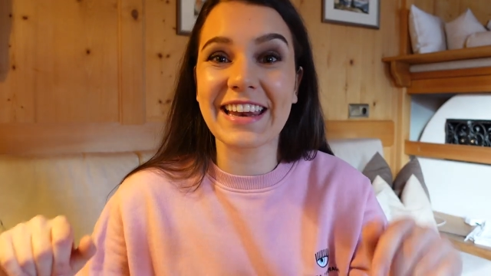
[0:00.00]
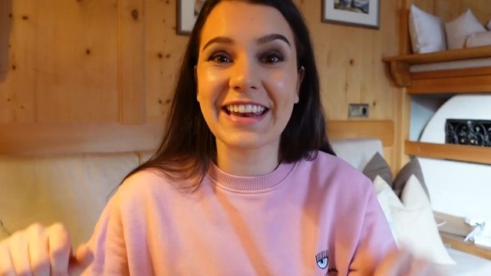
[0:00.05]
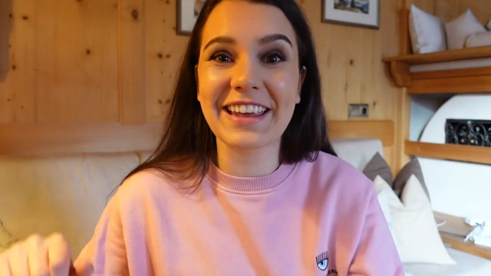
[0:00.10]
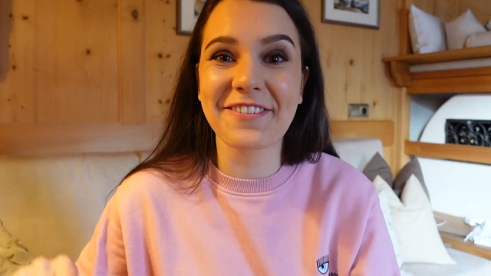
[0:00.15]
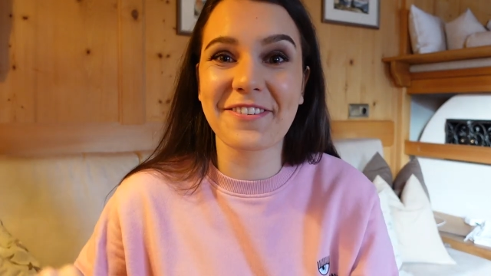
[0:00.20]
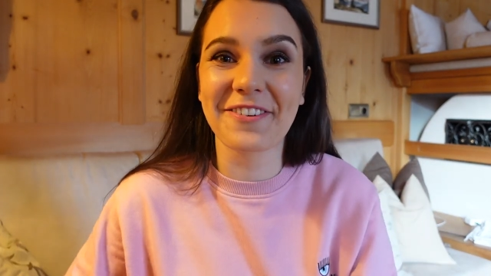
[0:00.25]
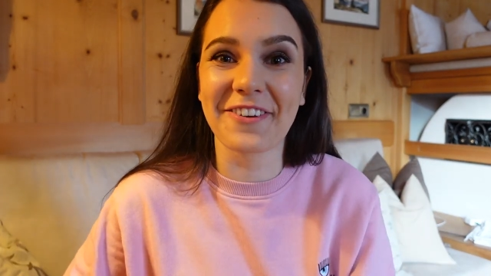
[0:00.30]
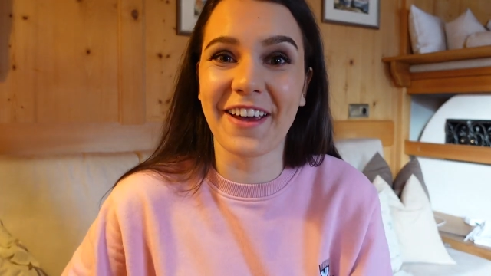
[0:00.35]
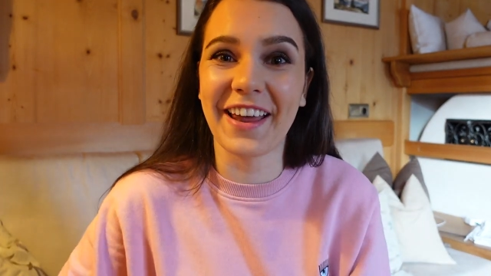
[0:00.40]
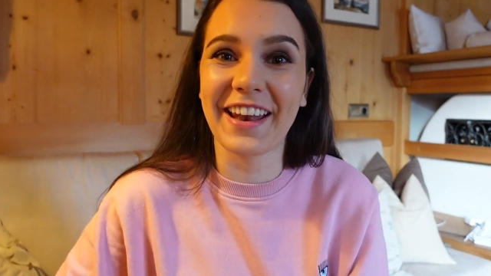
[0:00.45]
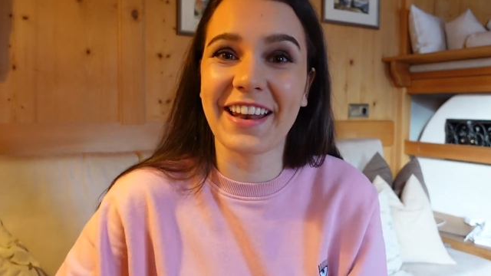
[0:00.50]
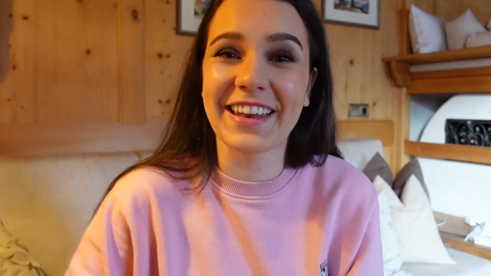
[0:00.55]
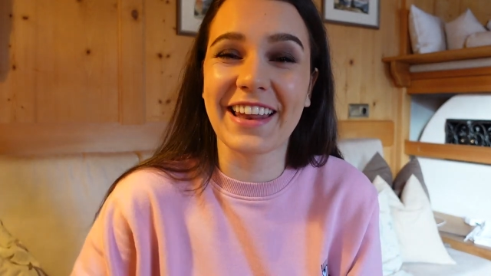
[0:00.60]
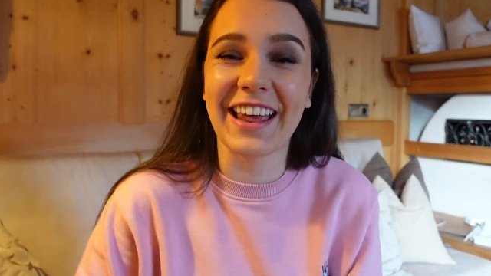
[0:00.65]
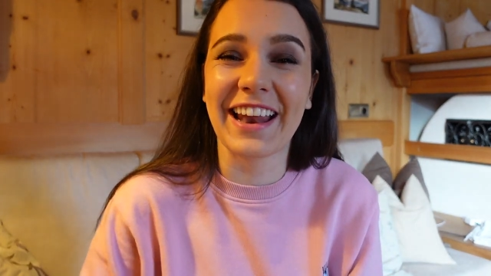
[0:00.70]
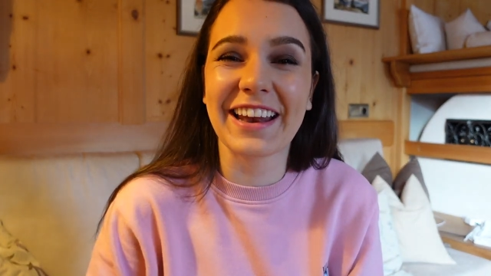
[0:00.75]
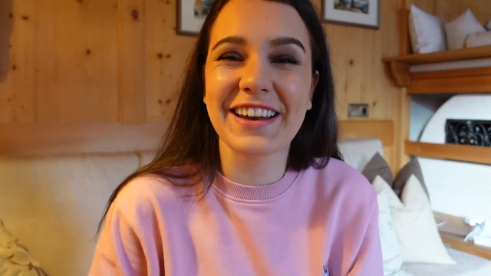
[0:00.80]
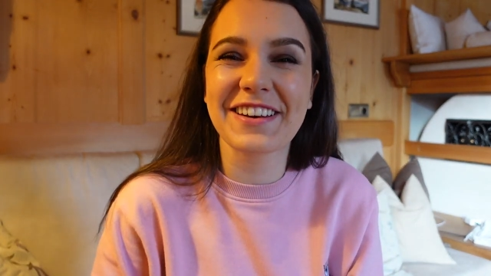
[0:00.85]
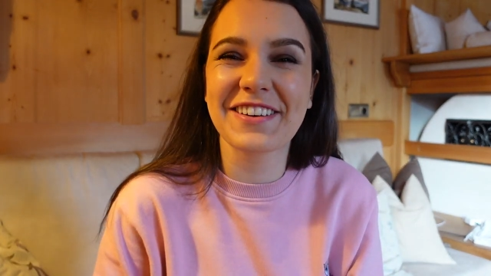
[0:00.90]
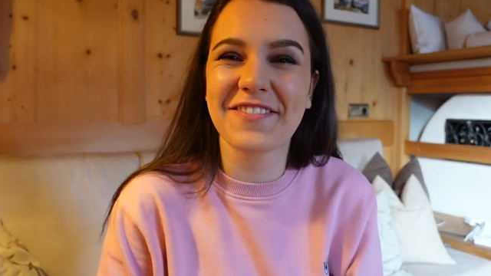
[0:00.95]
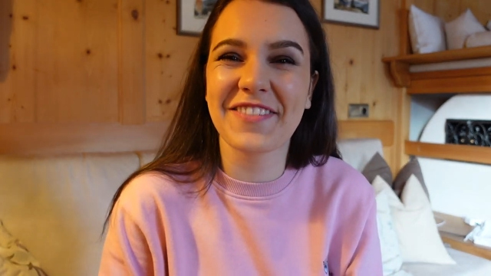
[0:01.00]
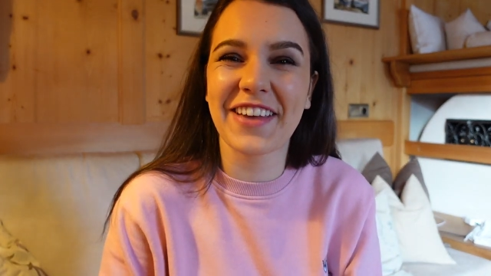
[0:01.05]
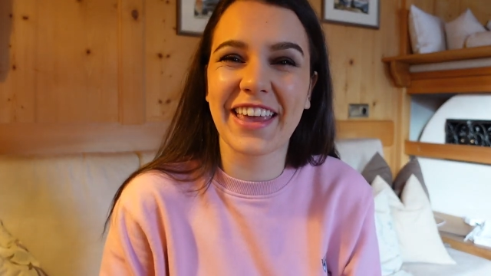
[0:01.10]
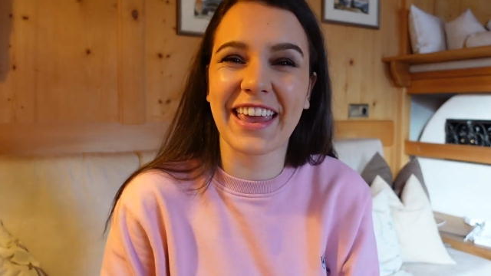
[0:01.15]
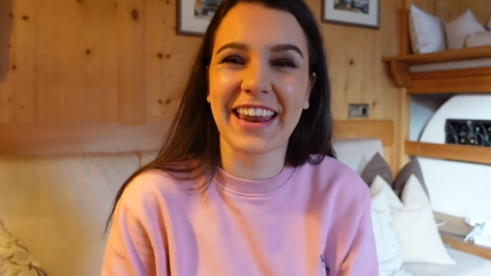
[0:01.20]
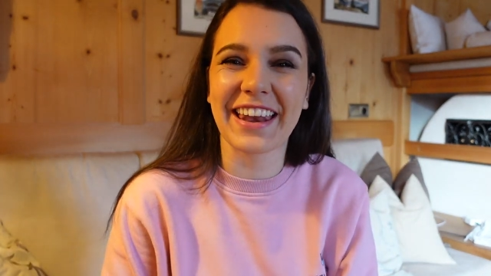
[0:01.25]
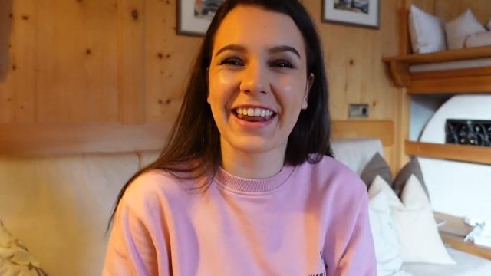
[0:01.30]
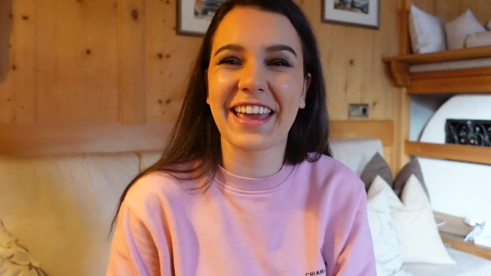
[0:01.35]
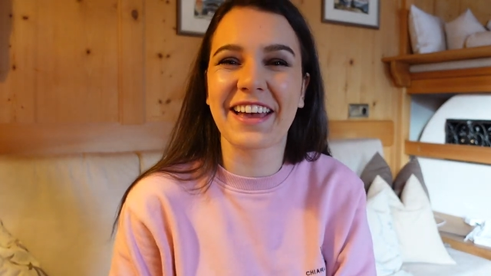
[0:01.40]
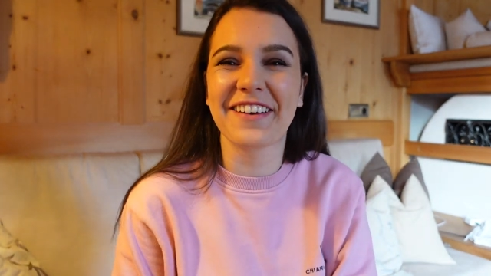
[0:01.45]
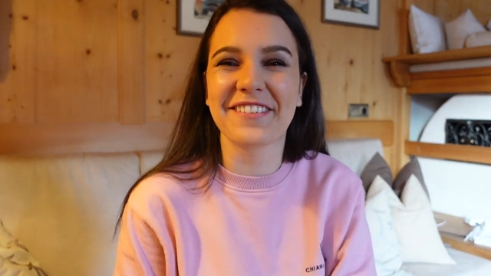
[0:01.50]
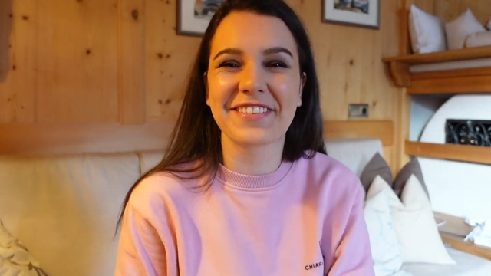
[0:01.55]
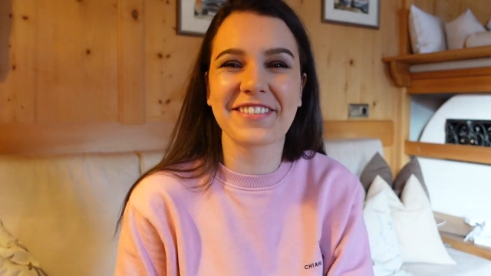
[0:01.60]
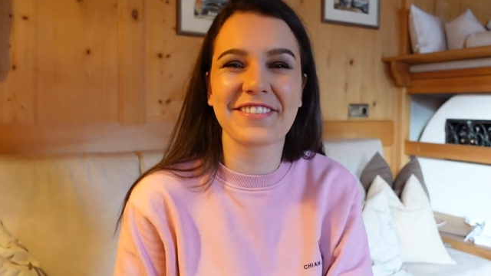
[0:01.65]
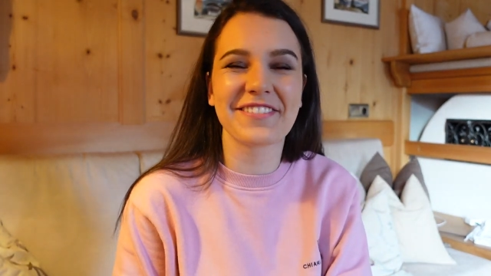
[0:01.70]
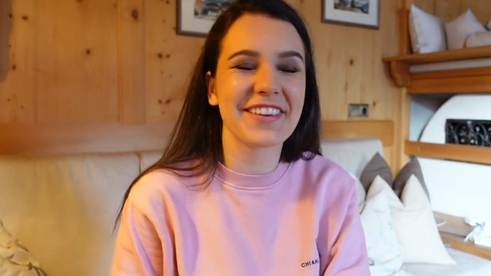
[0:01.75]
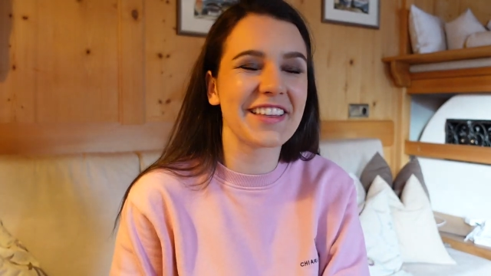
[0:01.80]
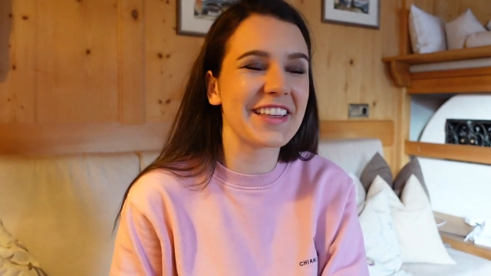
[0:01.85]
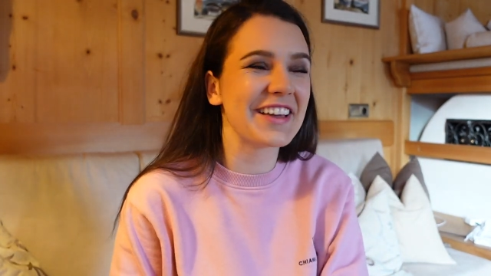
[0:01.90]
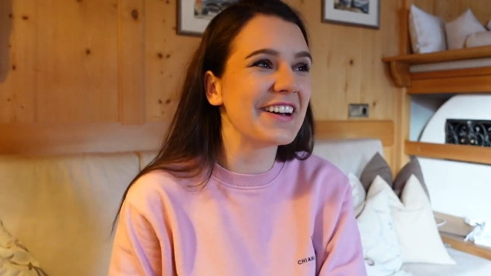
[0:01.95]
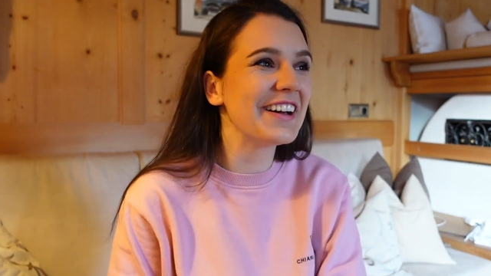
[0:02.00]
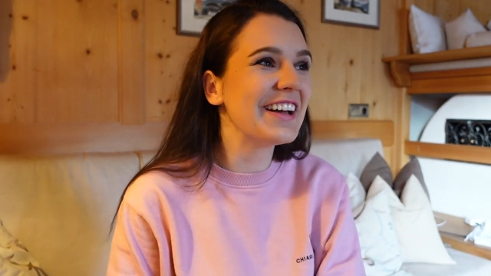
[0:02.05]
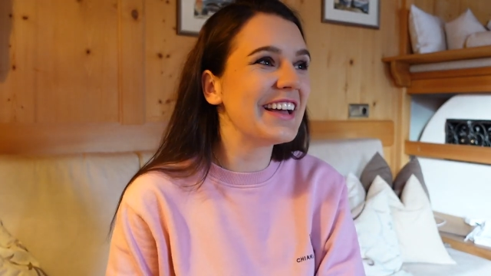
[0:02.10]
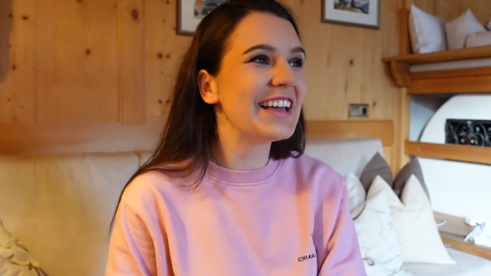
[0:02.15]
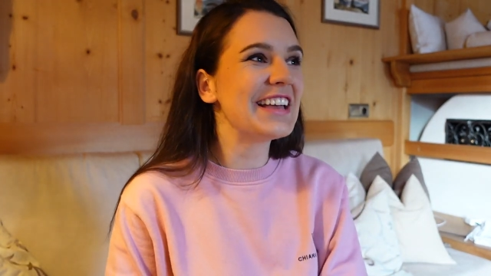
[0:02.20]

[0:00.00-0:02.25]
different than in the beginning of the video,